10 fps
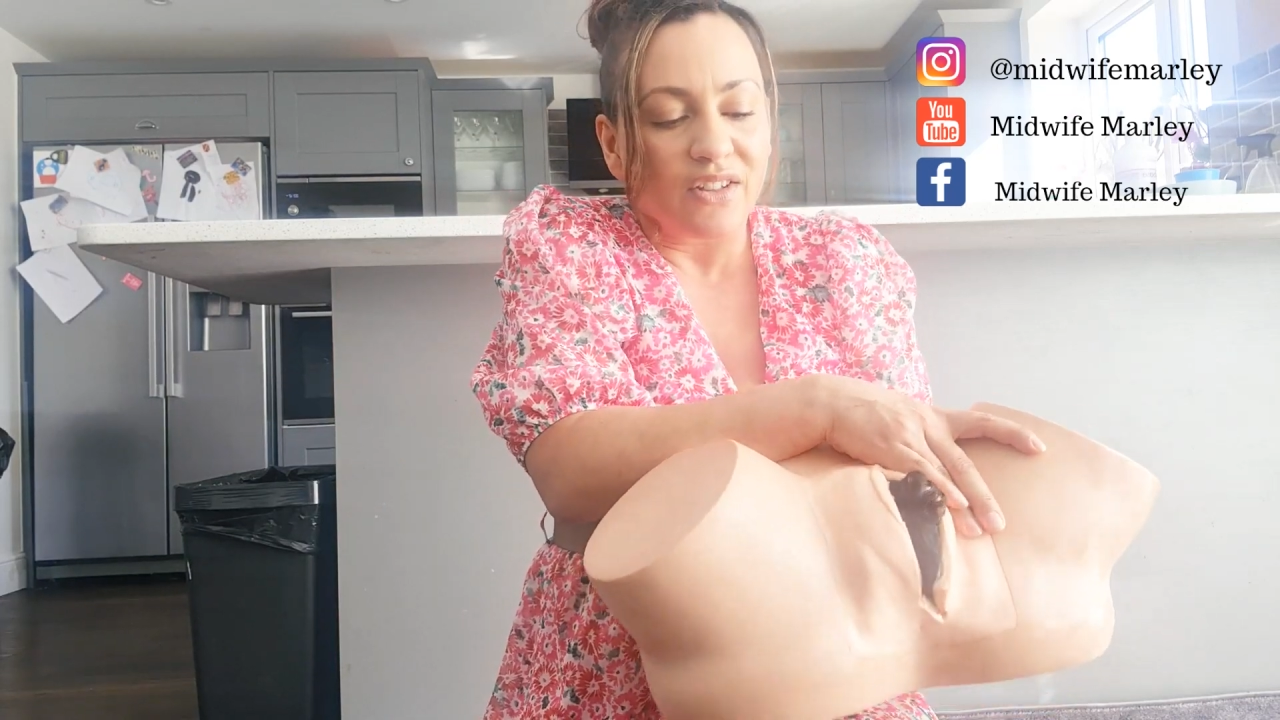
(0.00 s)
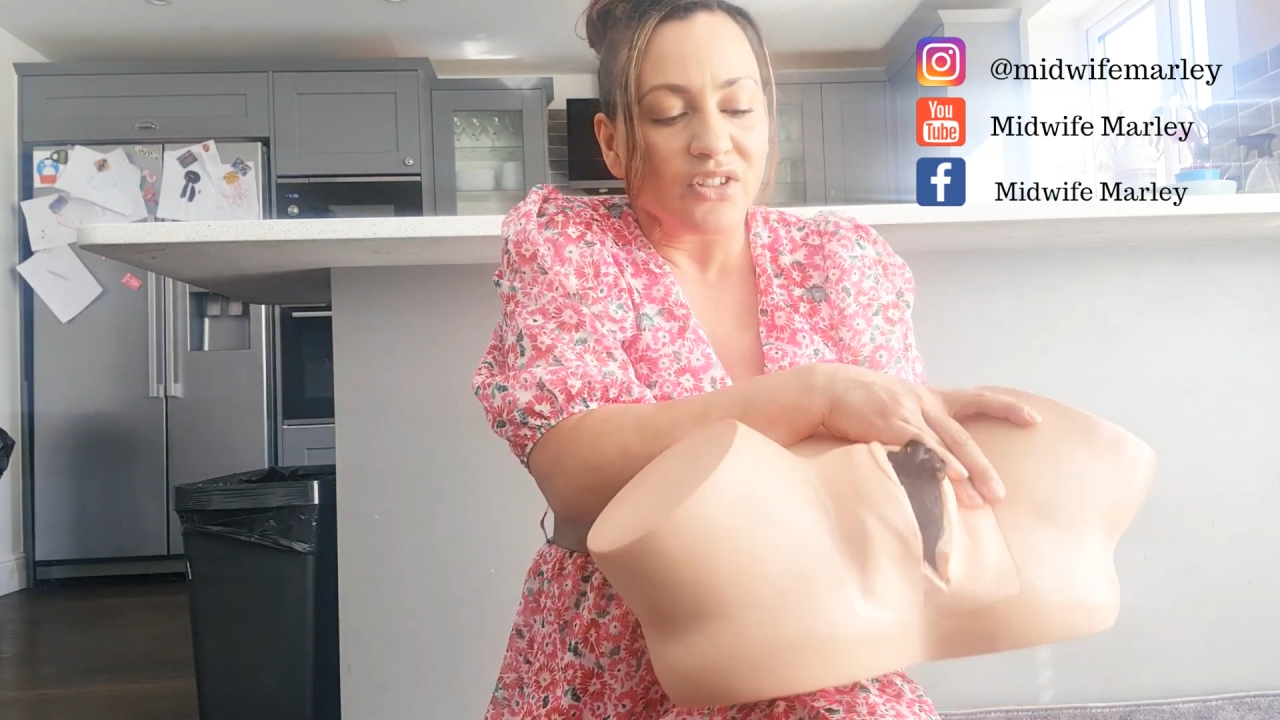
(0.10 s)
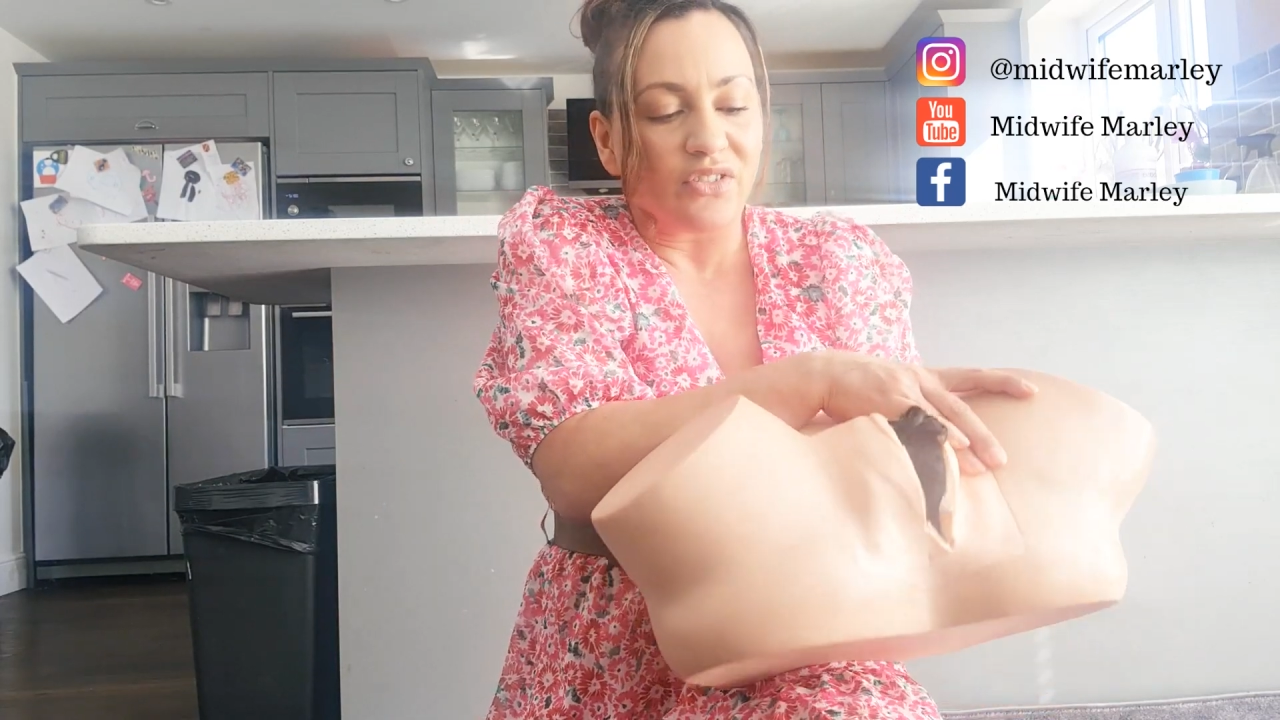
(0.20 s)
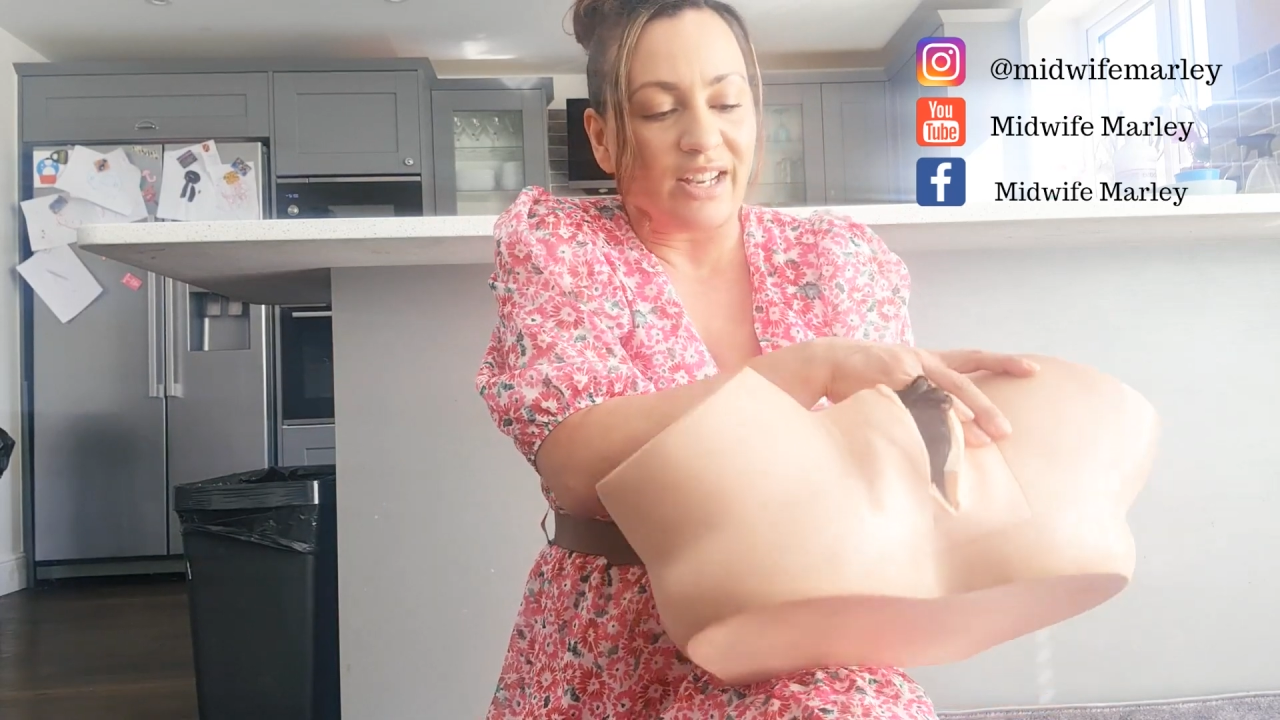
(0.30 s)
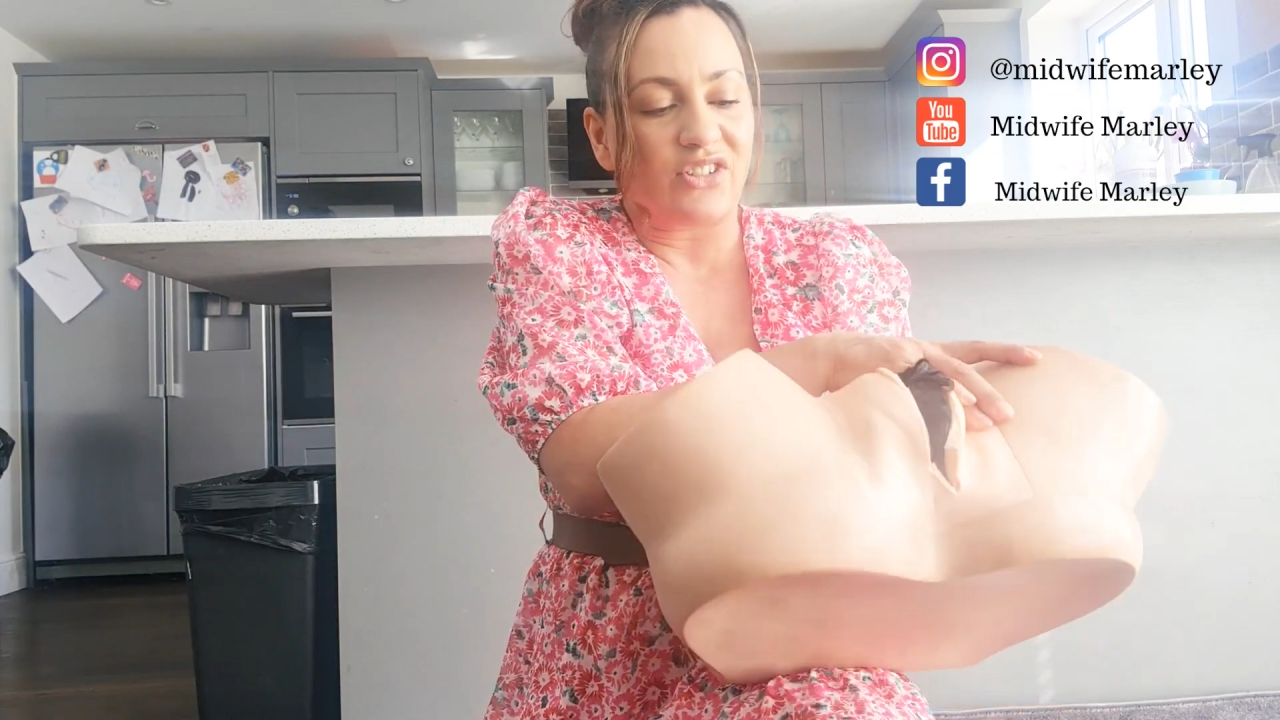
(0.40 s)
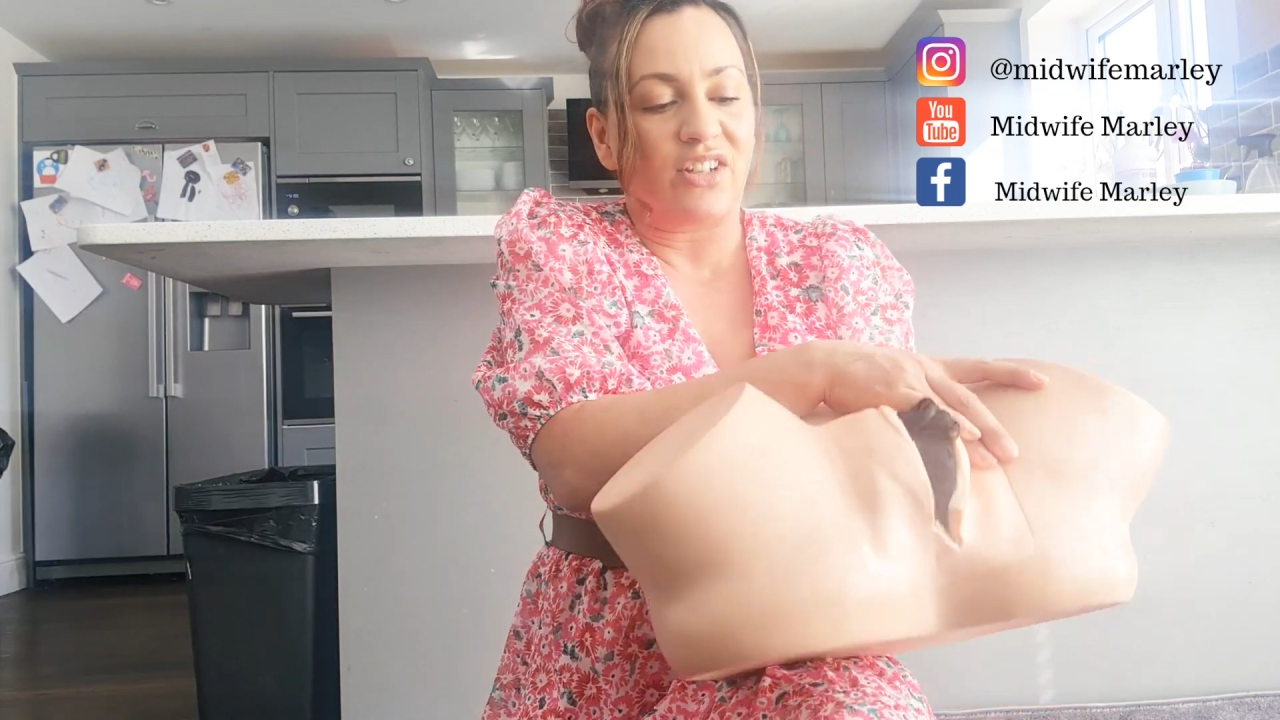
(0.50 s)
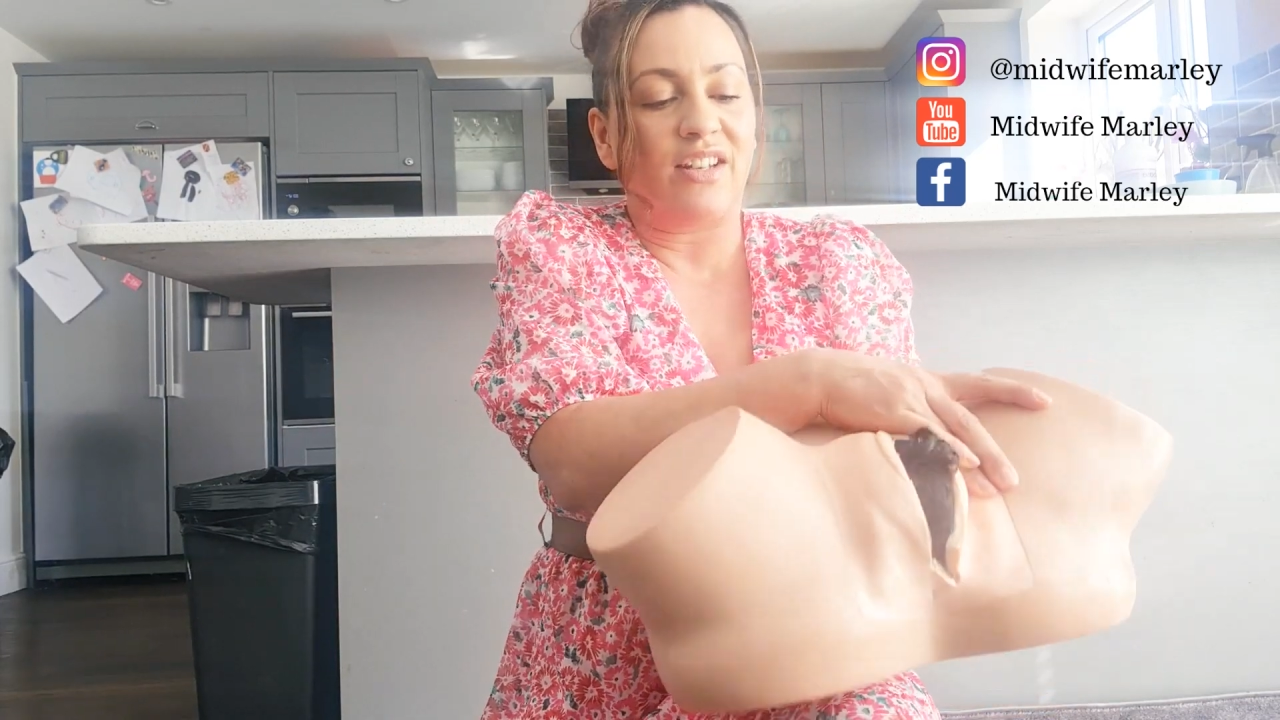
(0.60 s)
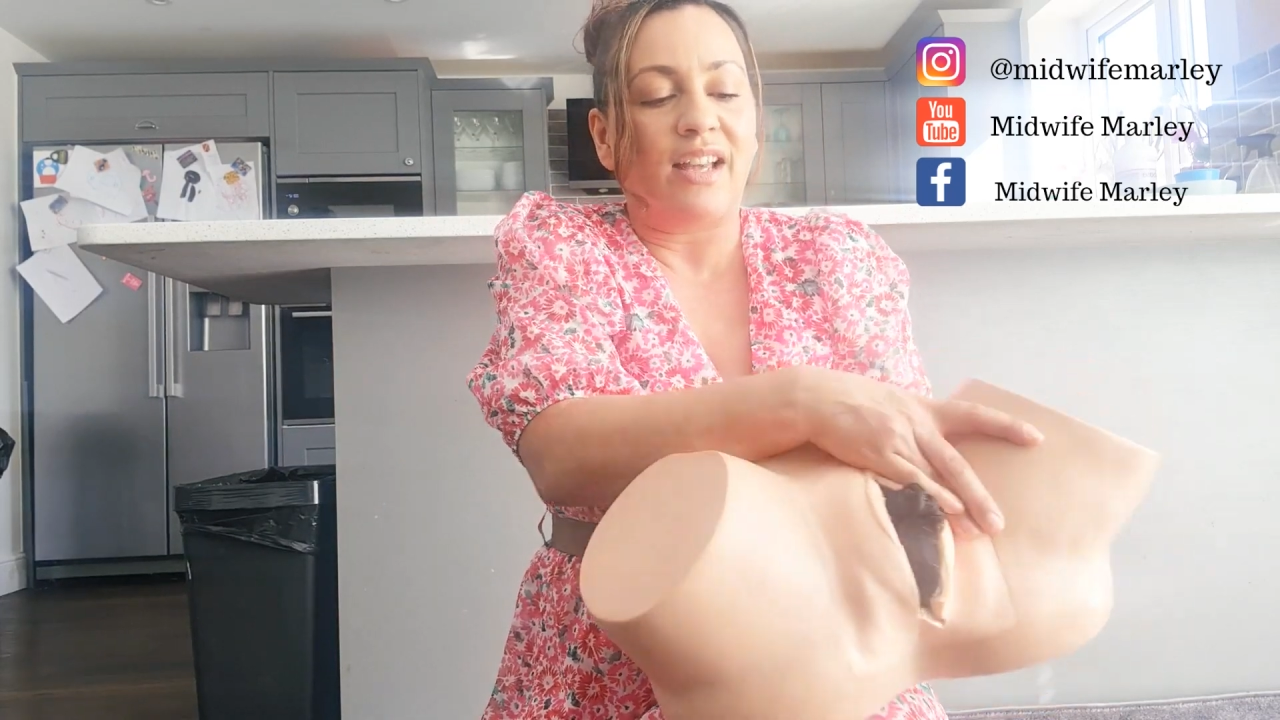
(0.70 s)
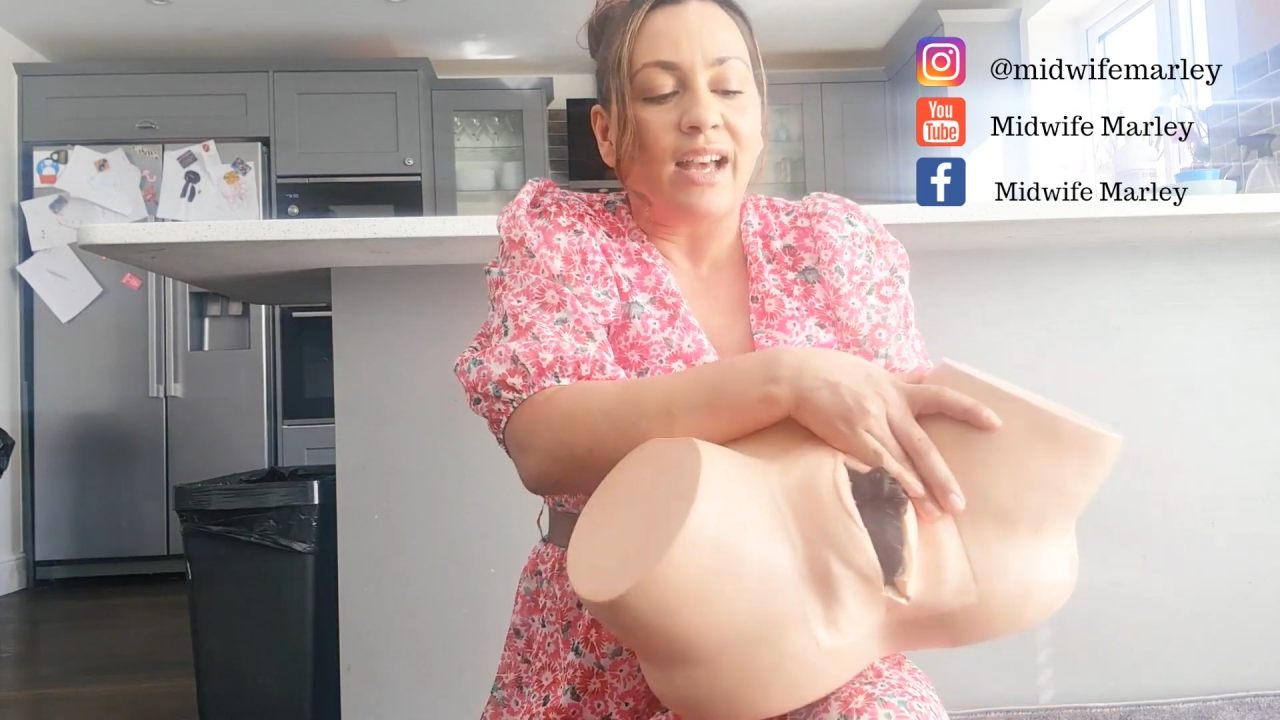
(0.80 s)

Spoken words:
contraction,